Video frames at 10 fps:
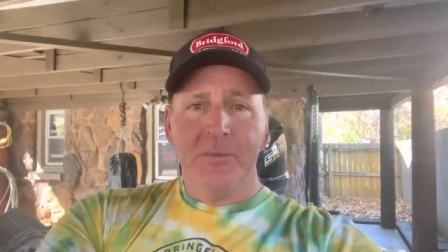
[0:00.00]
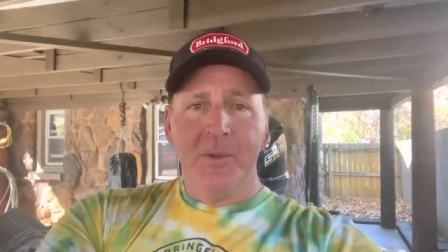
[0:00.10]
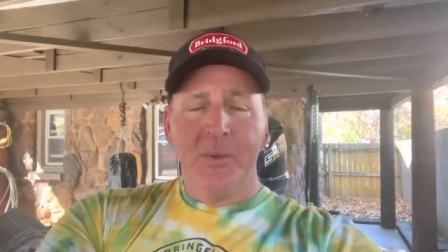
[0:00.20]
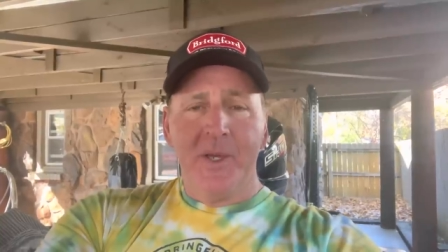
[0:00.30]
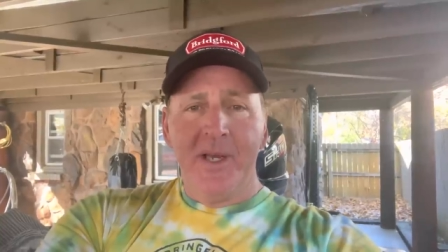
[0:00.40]

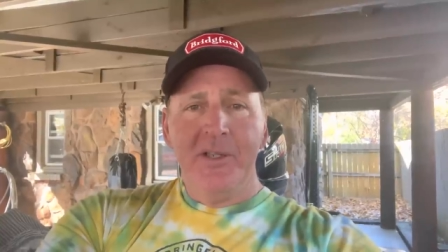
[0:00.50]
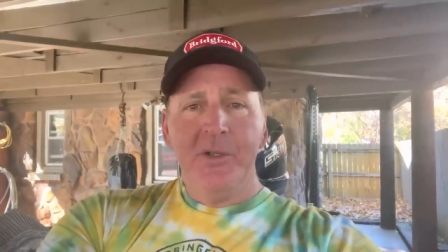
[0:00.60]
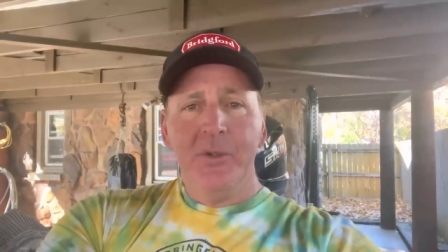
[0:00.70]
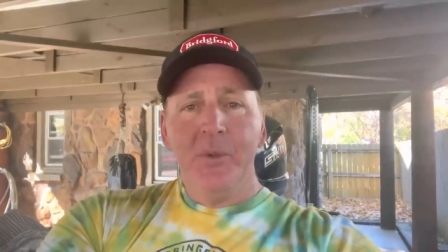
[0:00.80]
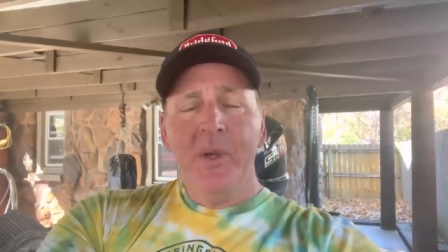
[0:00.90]
But when I
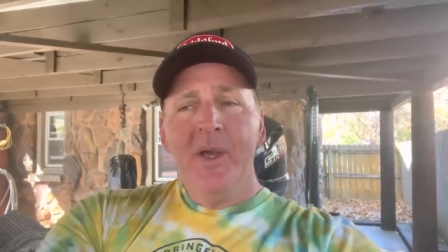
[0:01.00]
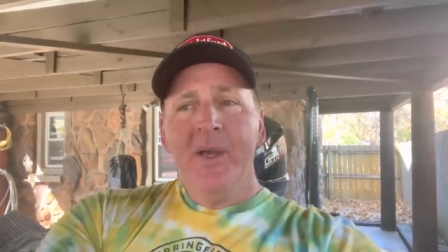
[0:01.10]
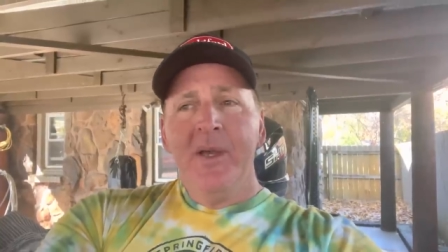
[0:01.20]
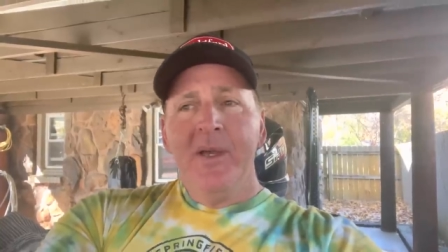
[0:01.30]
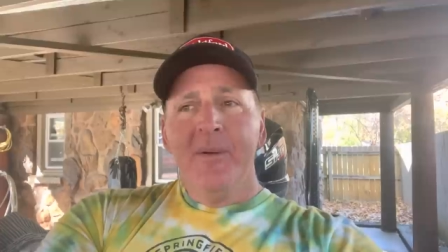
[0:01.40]
do
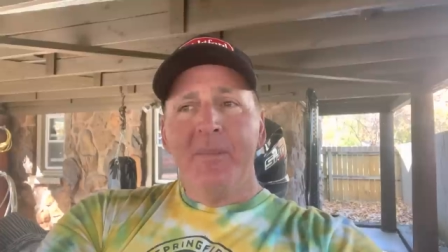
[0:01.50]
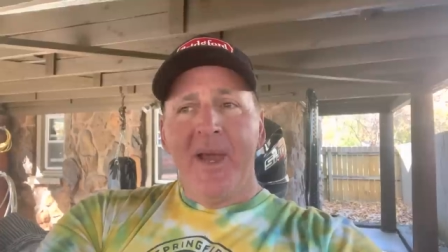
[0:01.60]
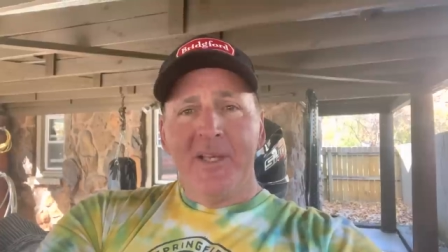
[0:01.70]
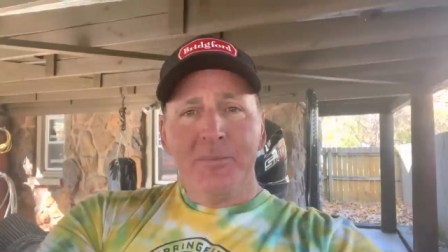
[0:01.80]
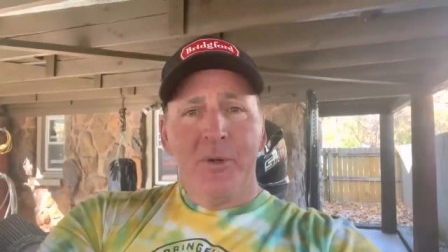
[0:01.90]

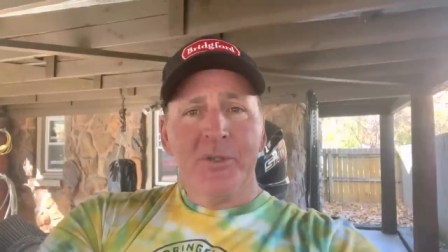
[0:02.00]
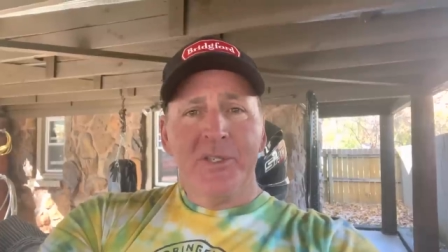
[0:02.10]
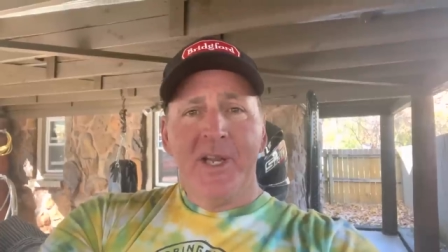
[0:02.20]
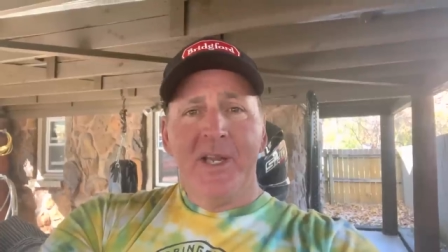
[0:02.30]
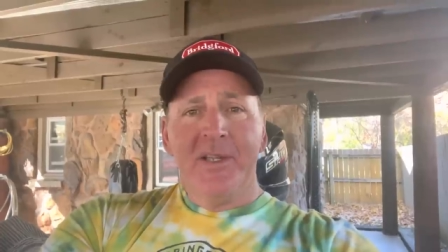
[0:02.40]
bass
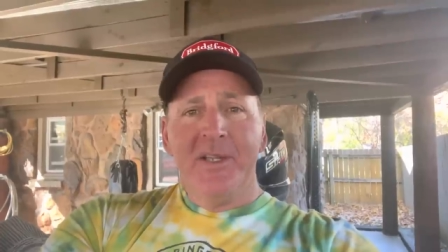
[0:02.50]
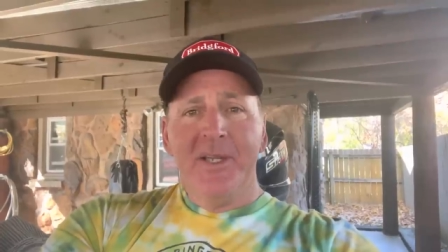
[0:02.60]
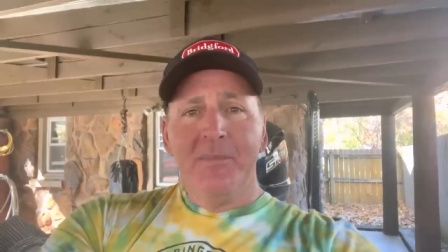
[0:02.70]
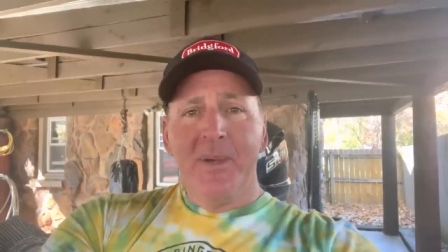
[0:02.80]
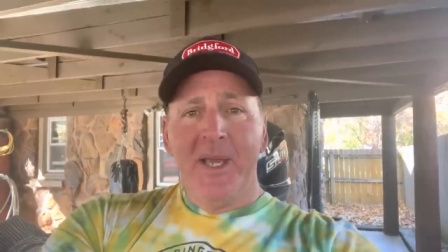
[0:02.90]
personality
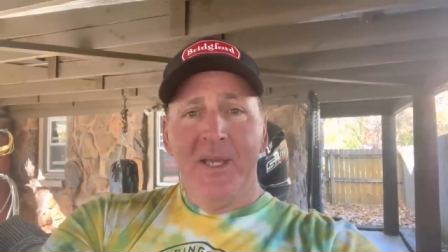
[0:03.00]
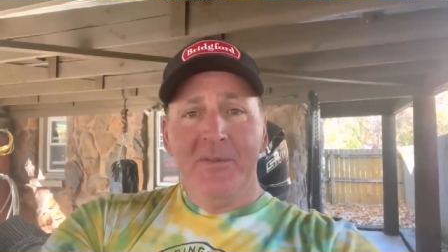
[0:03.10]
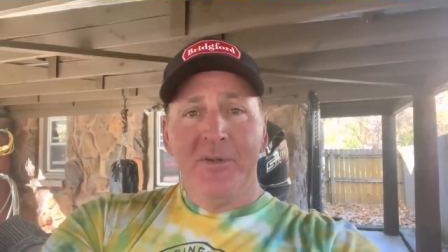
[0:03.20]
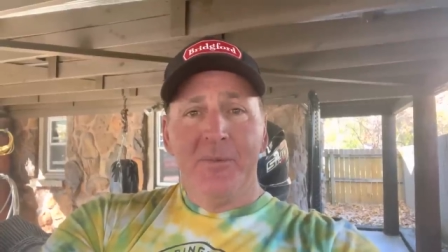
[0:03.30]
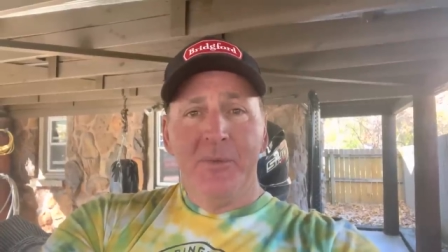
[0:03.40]
and
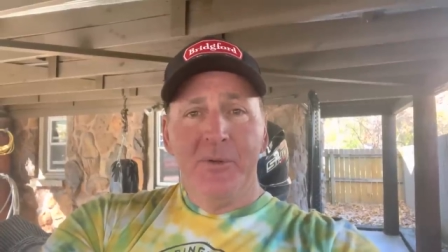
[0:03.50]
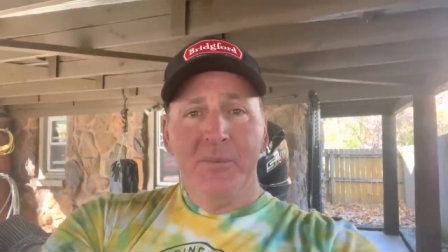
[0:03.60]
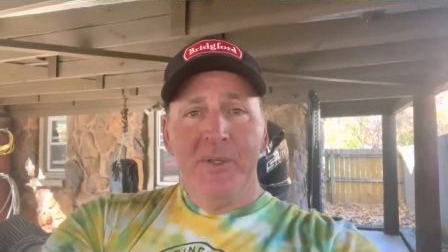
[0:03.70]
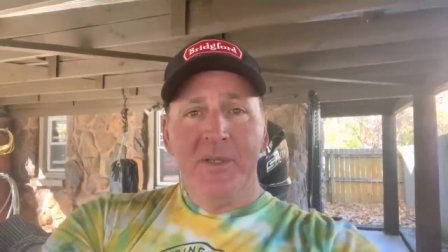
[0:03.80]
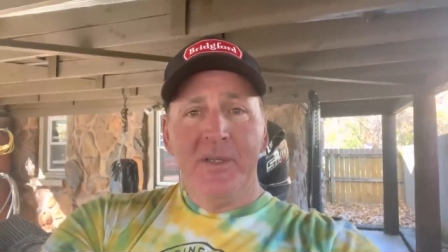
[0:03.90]
behavior and
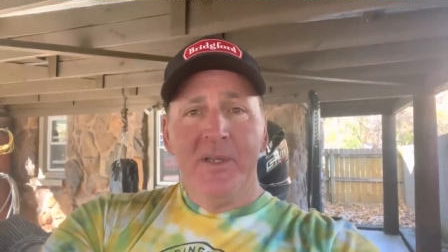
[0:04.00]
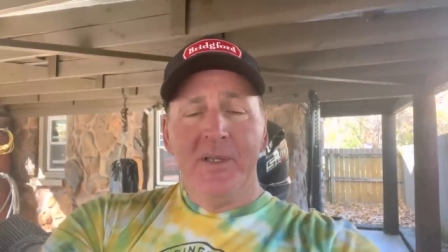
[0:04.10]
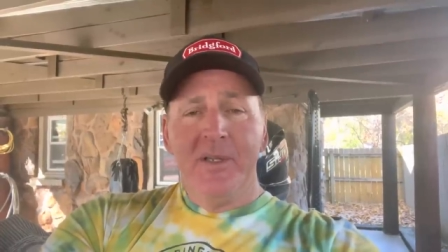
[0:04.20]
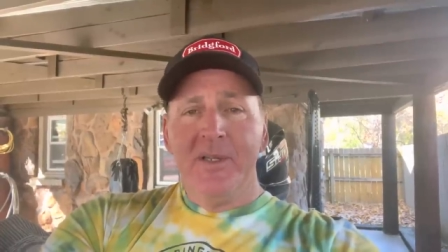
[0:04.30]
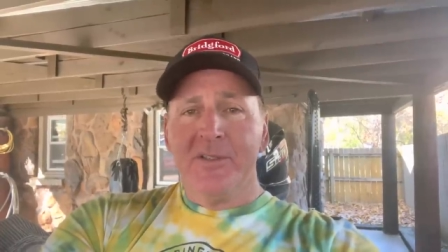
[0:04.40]
movement,
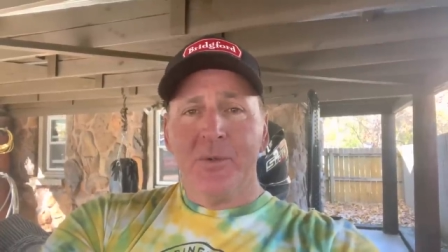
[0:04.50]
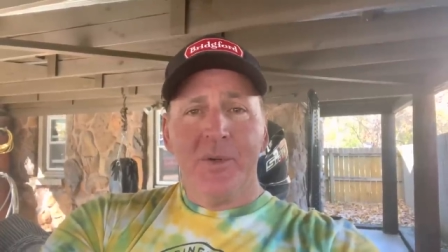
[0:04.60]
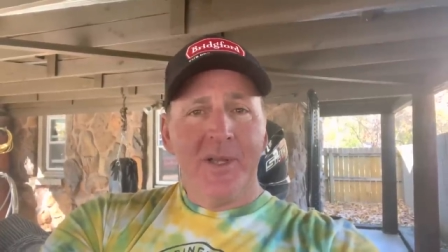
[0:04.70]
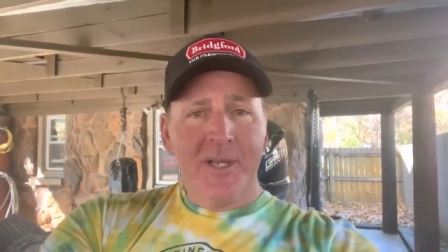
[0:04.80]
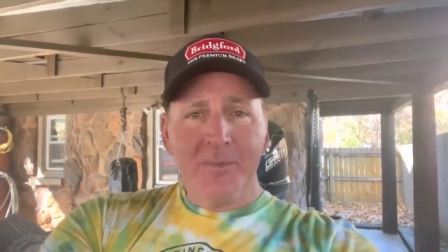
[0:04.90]
it's
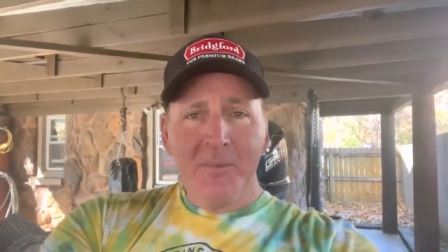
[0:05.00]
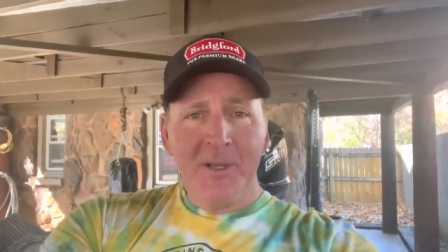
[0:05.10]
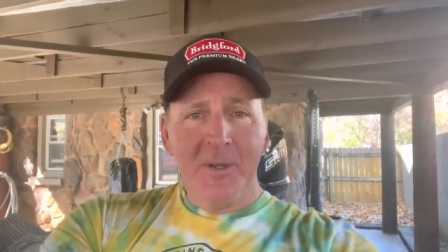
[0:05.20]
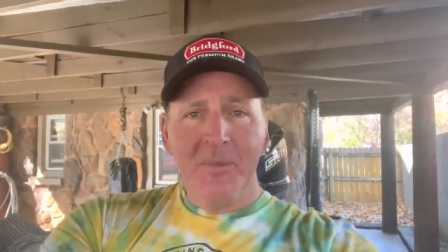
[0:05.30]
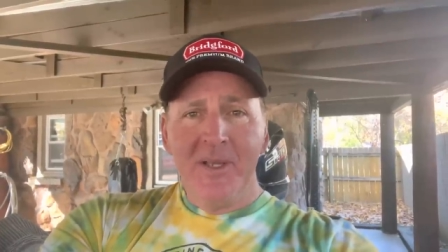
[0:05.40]
sort of like my
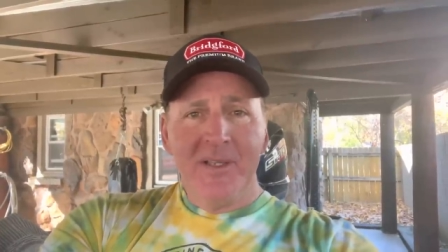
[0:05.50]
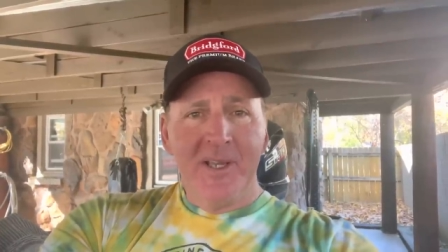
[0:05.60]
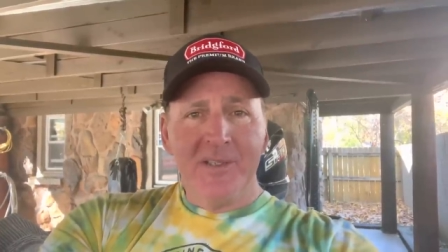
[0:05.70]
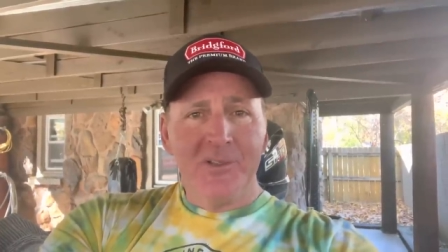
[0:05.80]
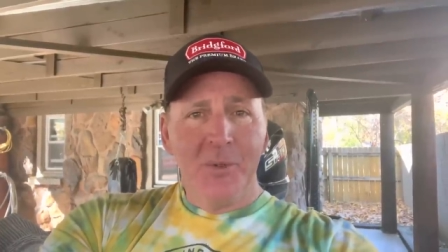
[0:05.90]
Mental
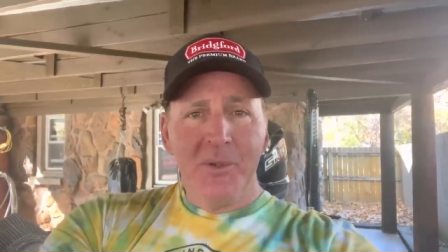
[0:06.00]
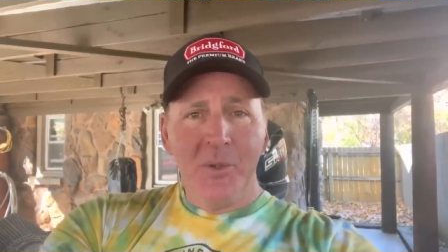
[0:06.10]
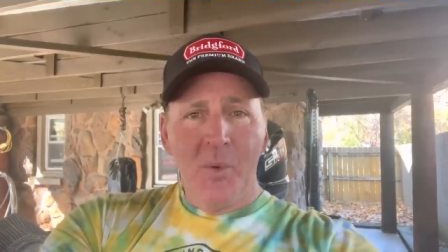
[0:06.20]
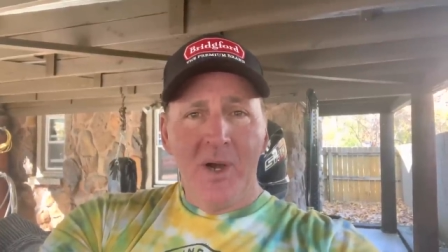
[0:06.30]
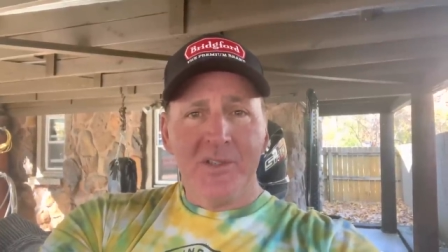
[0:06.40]
Mondays. Nobody
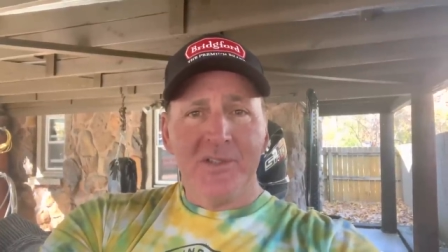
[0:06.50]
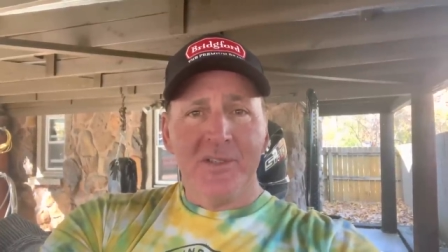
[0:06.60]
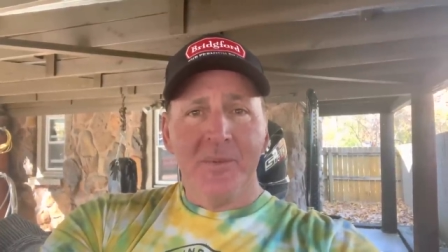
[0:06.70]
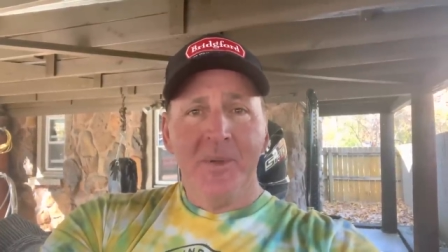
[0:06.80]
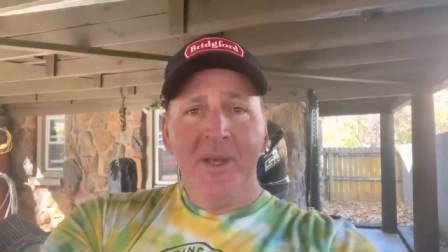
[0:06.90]
watches
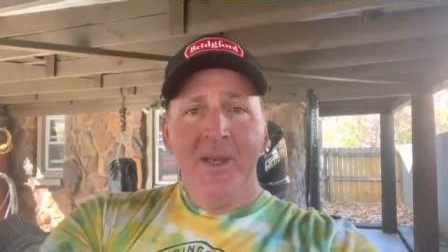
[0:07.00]
them.